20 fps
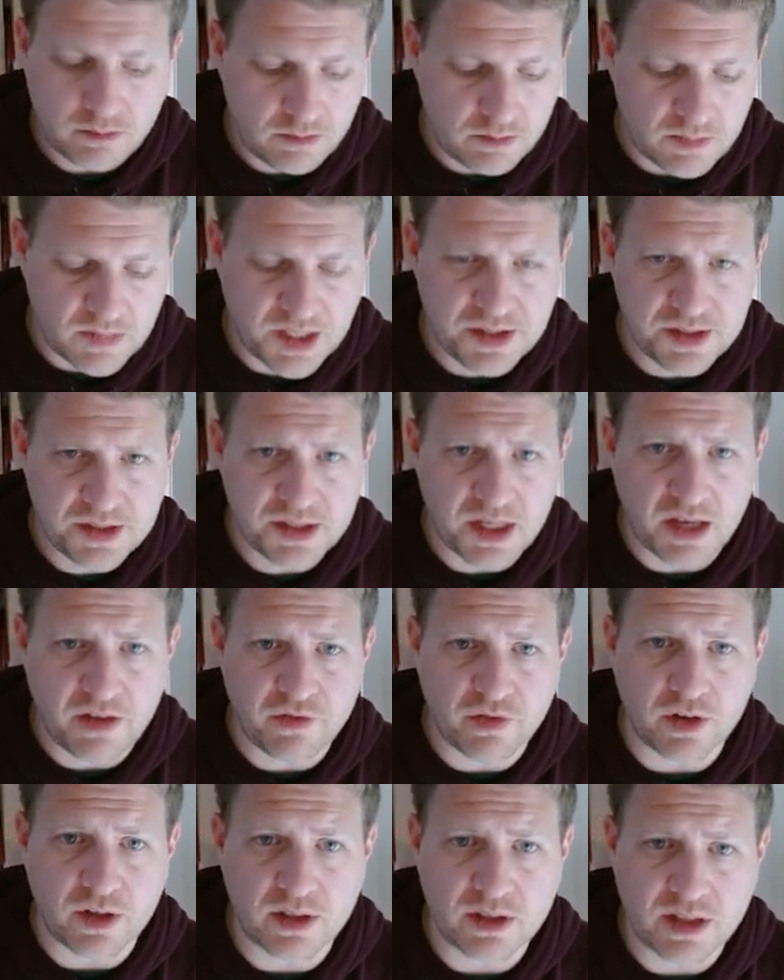
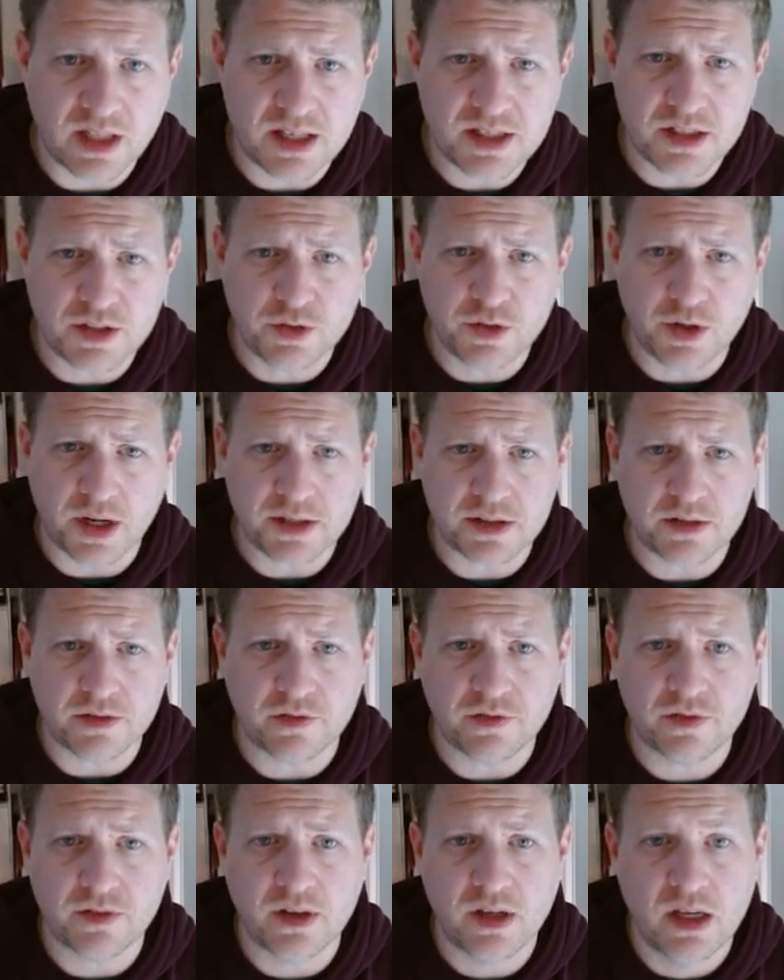safer, less
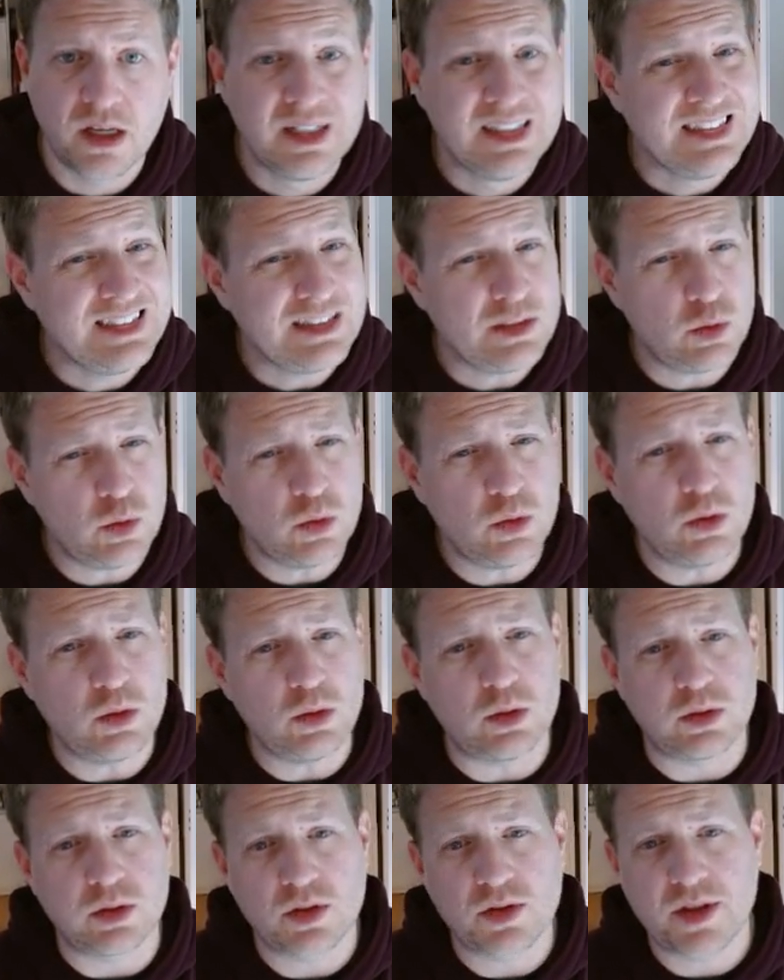aggressive. Oof,
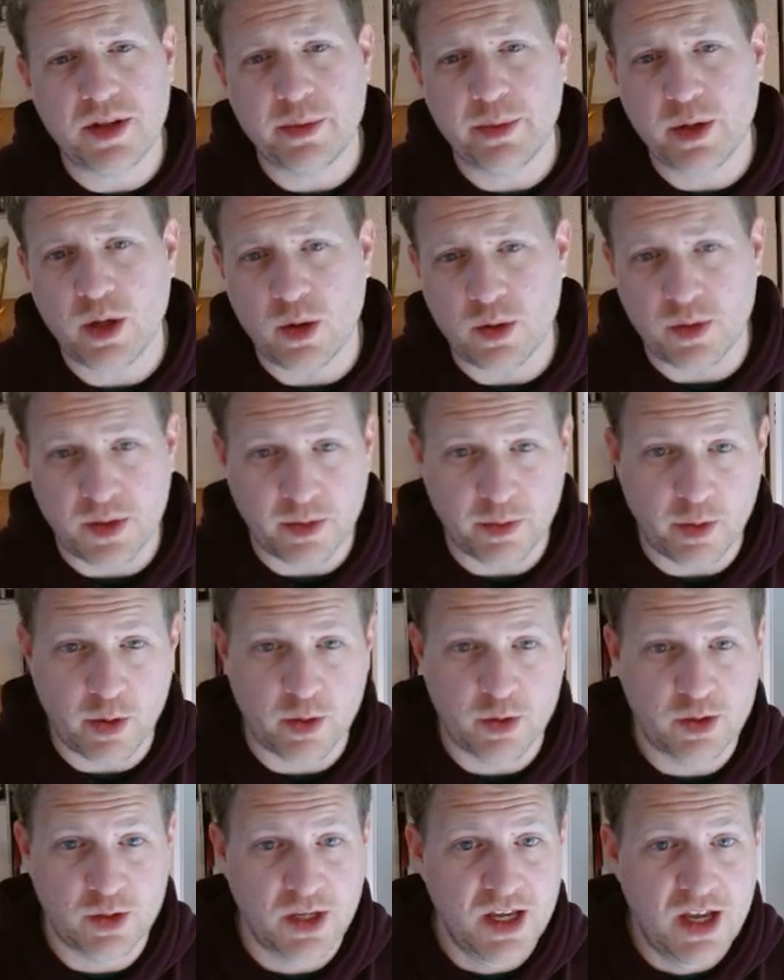so there we go.
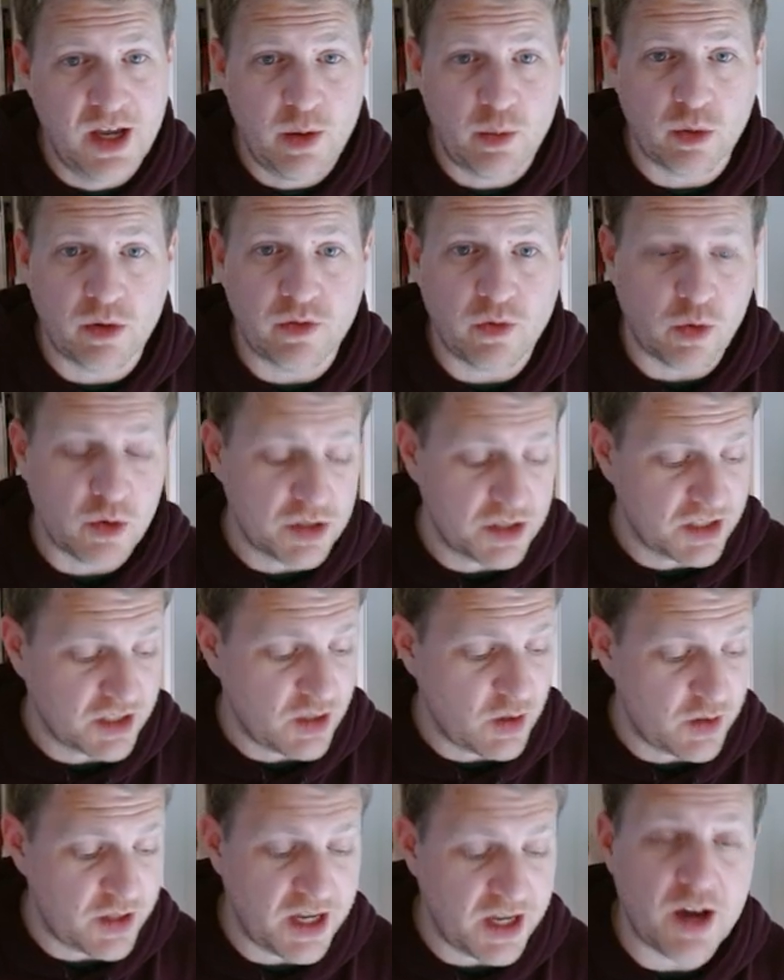We're forced to
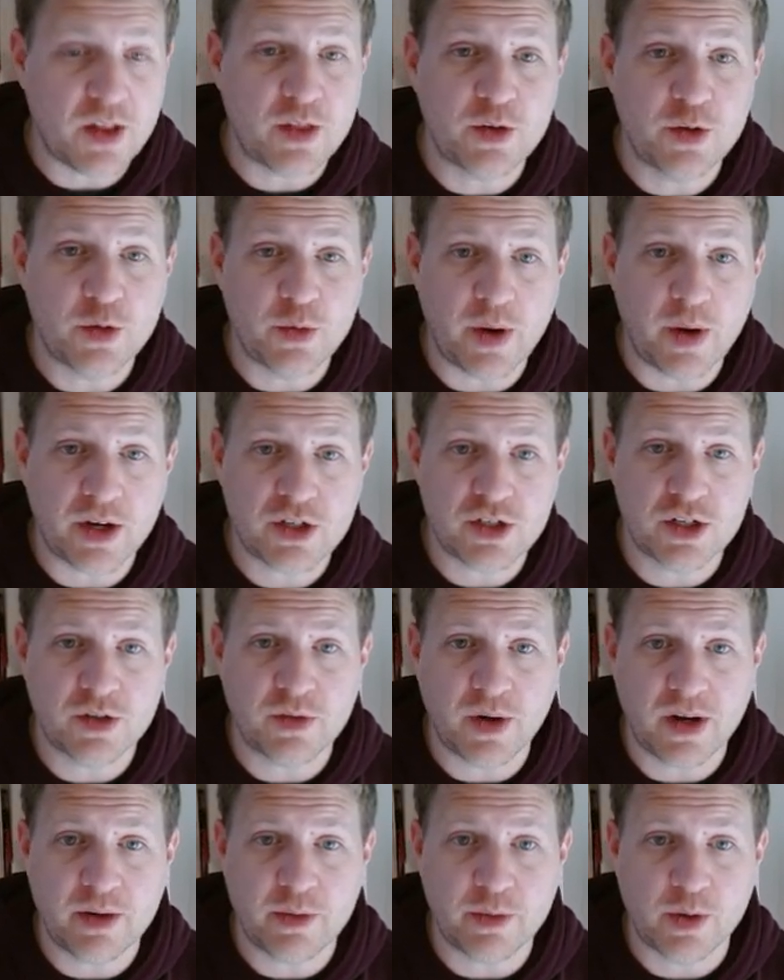go the other direction,
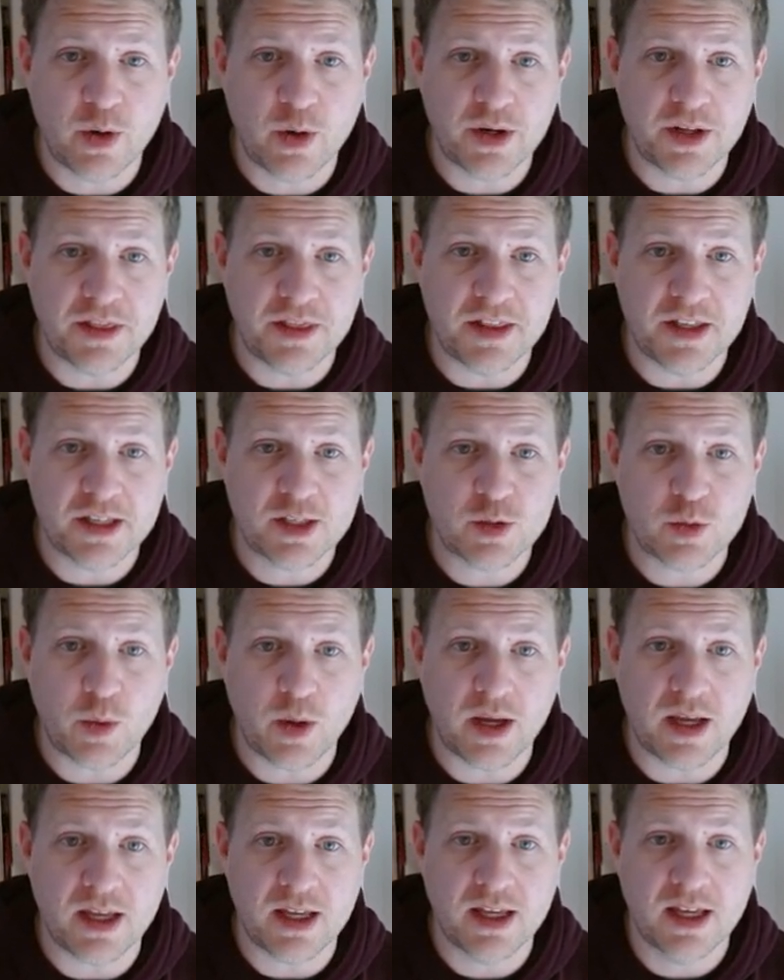right? We're going in this
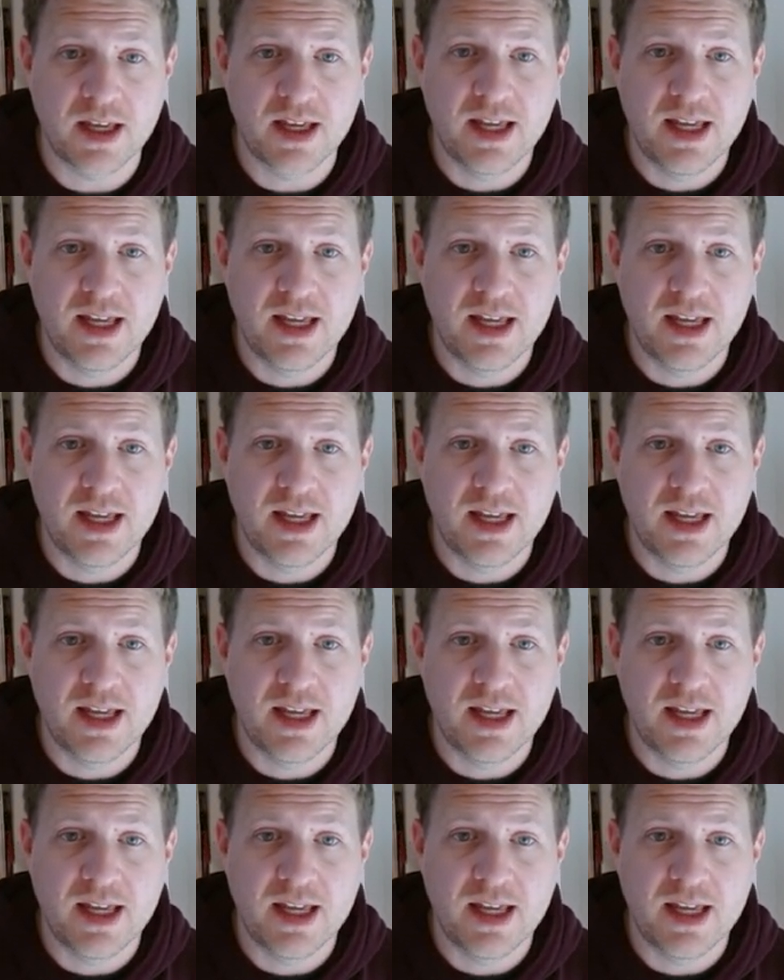way.